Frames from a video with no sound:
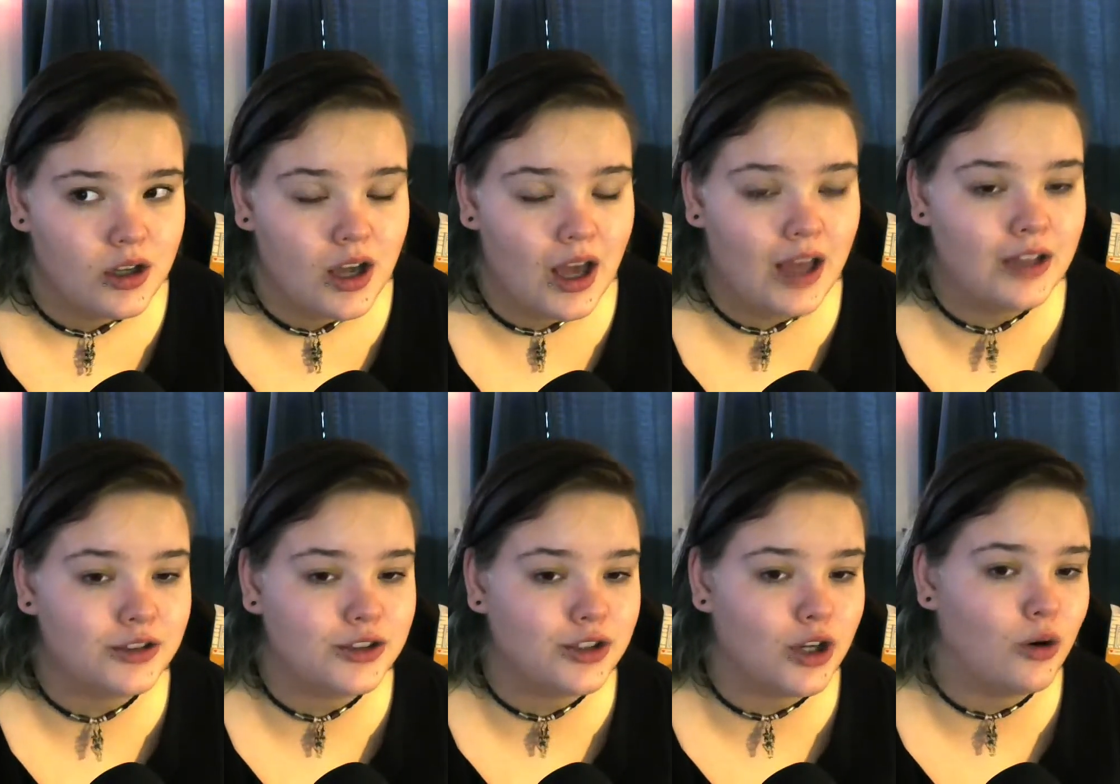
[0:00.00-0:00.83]
And
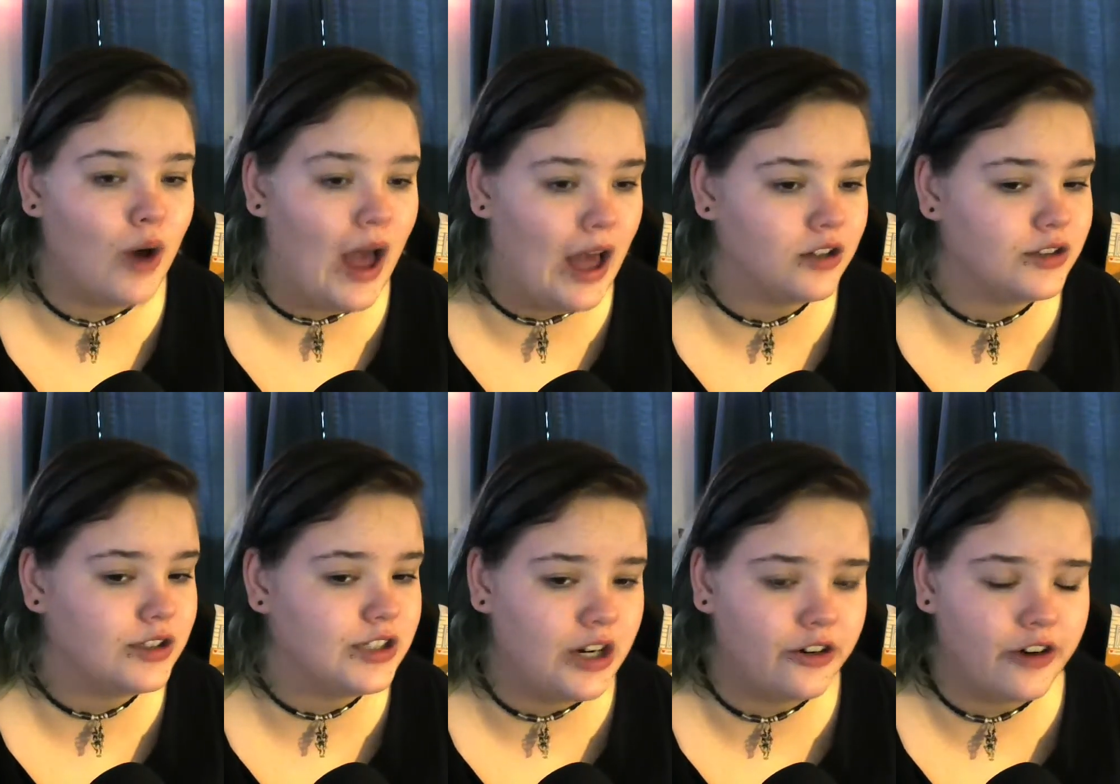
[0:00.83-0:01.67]
so
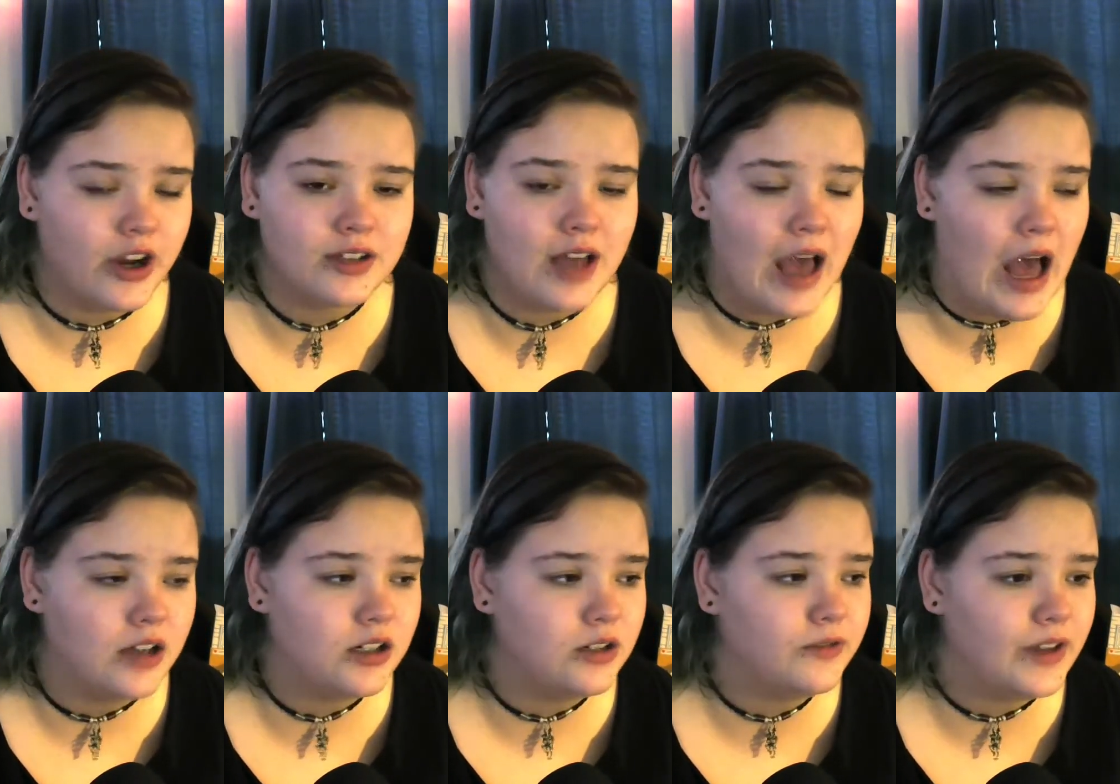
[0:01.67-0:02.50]
out
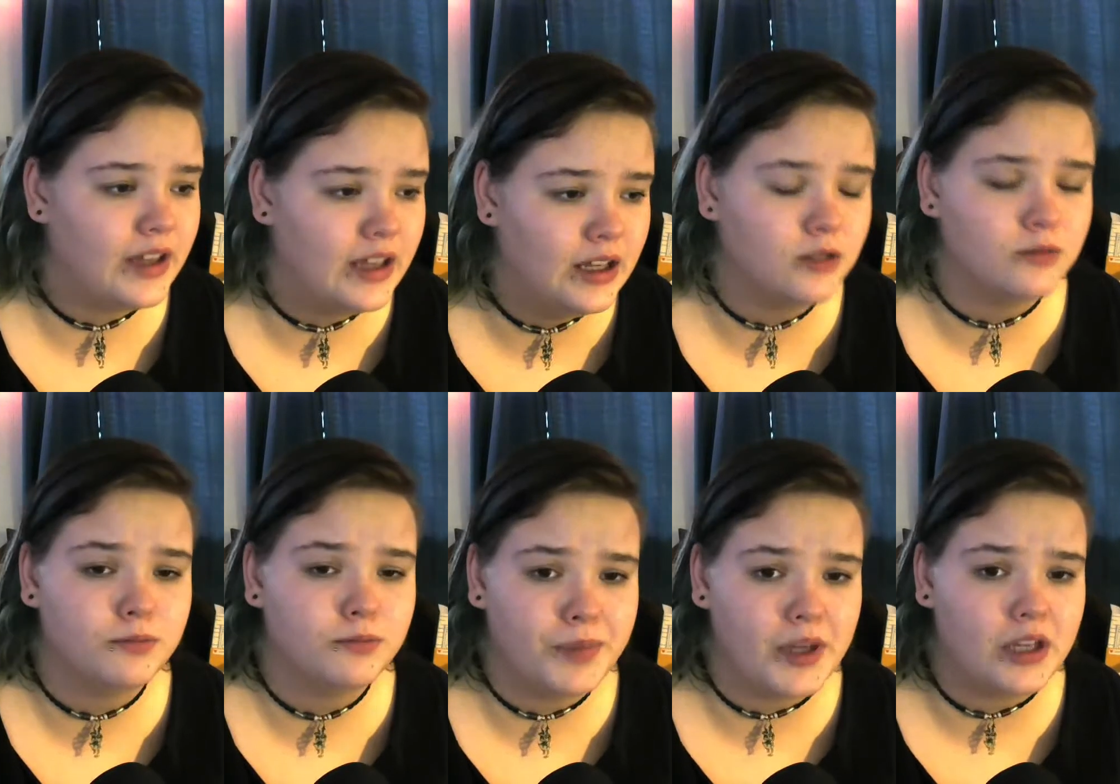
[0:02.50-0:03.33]
of
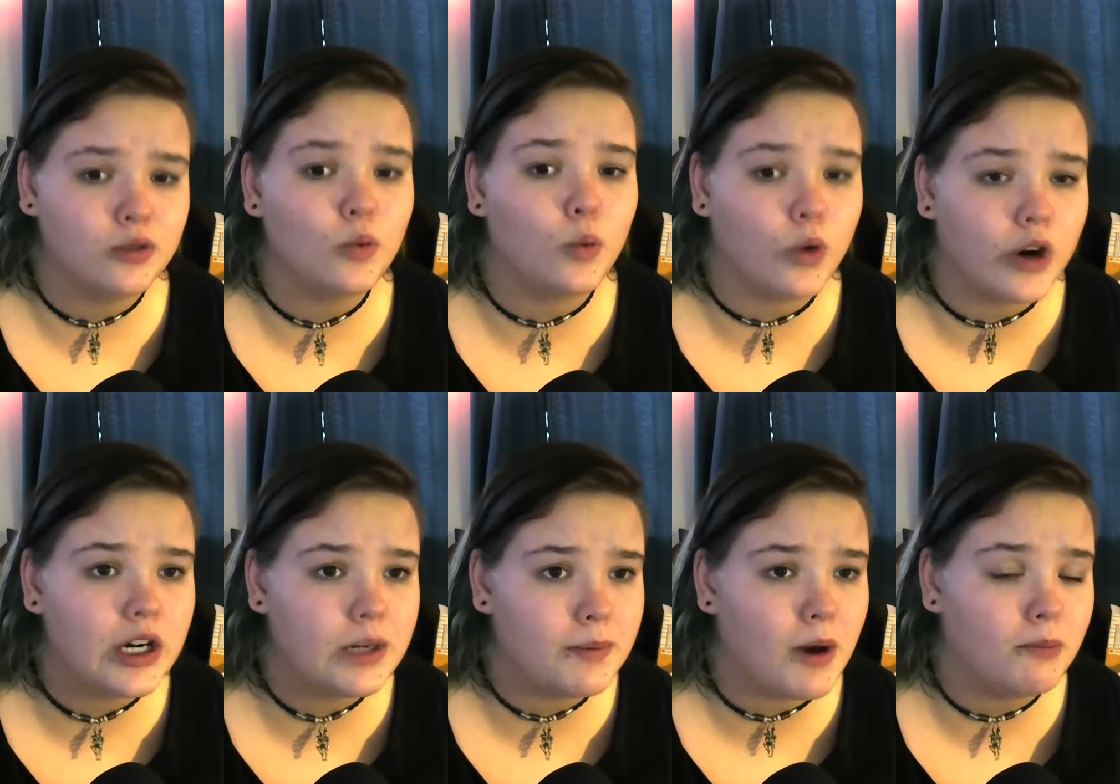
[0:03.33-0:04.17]
him being worried
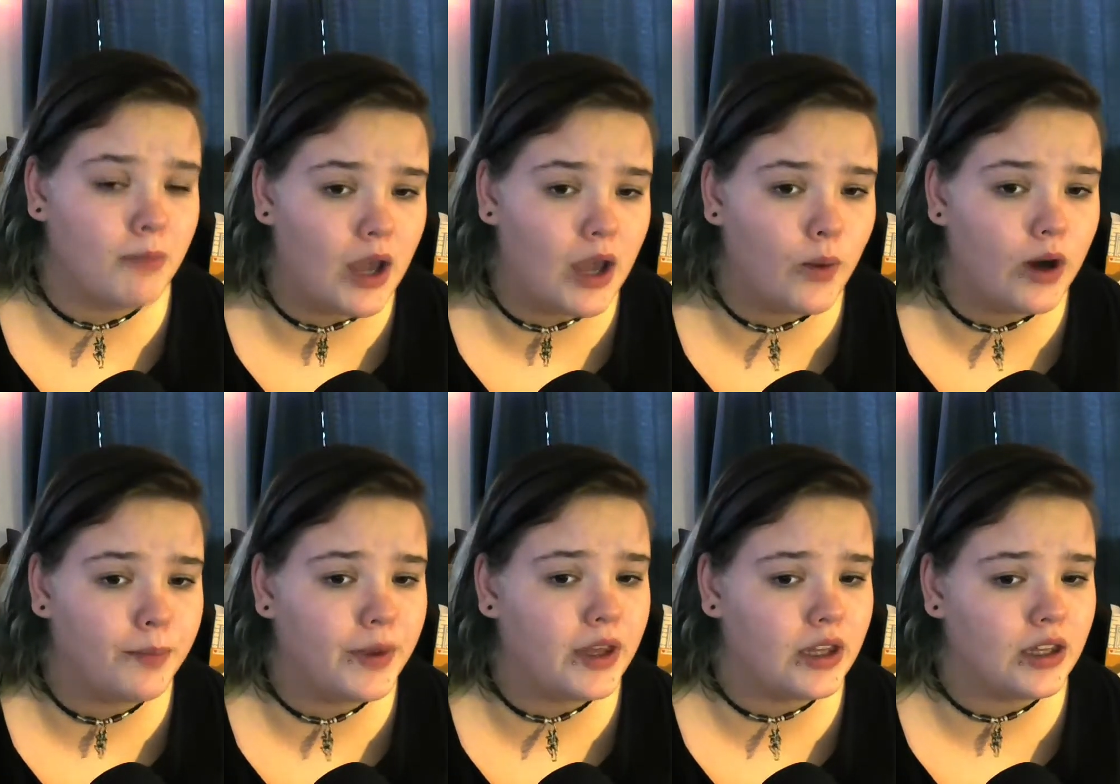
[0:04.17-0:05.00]
about my
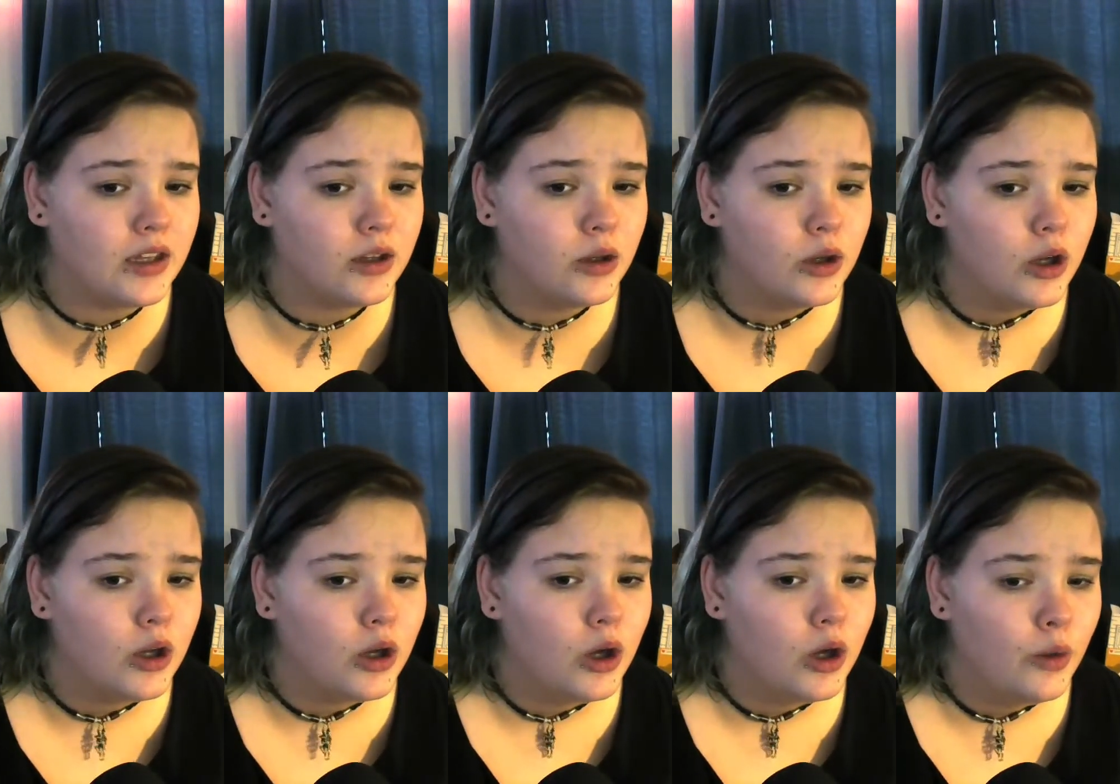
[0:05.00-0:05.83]
well-being
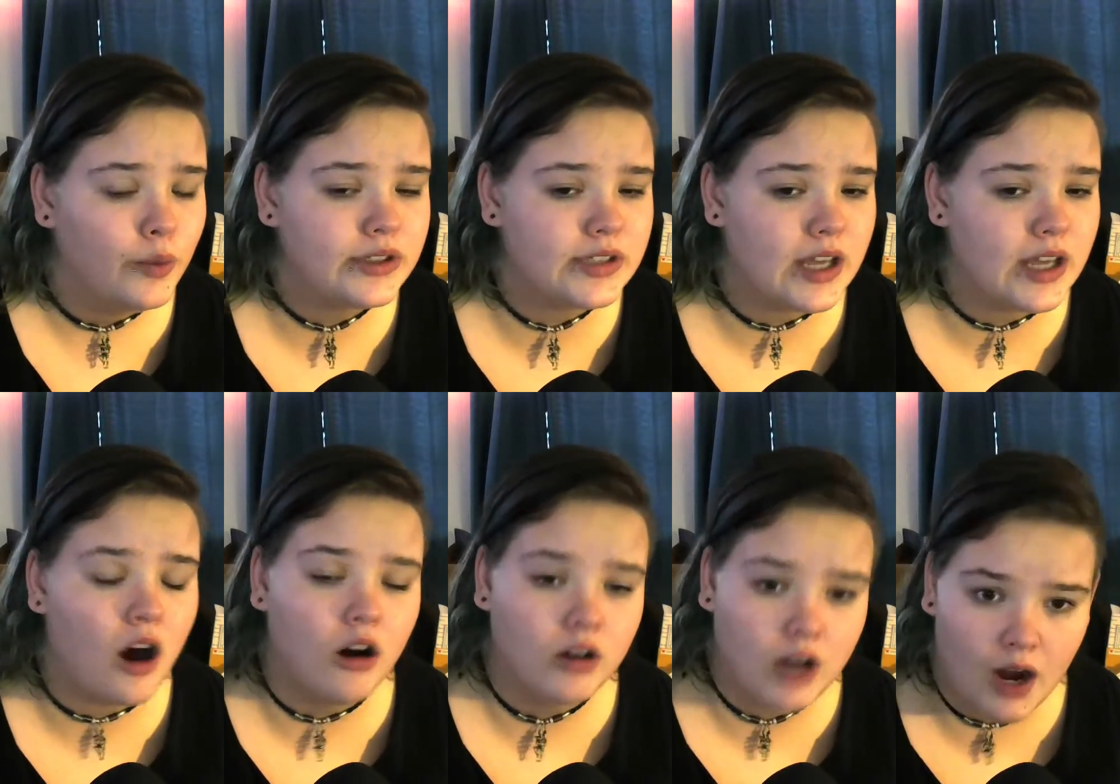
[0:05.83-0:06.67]
was like,
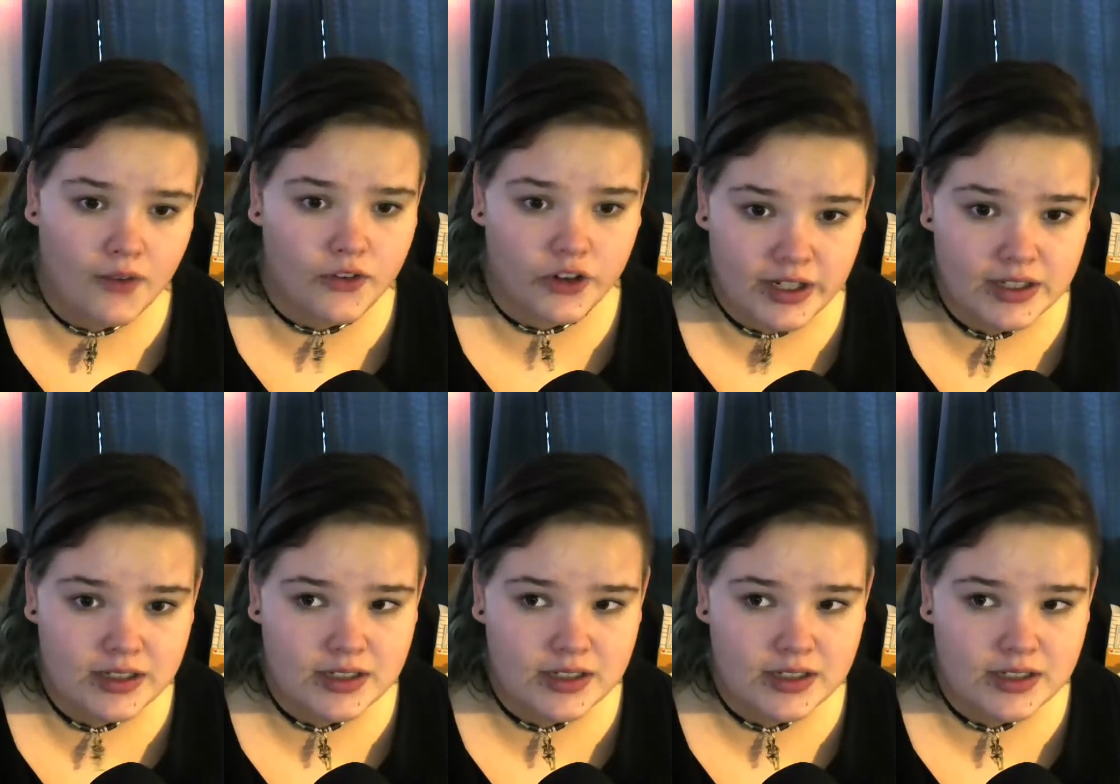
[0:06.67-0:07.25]
I'll cover it.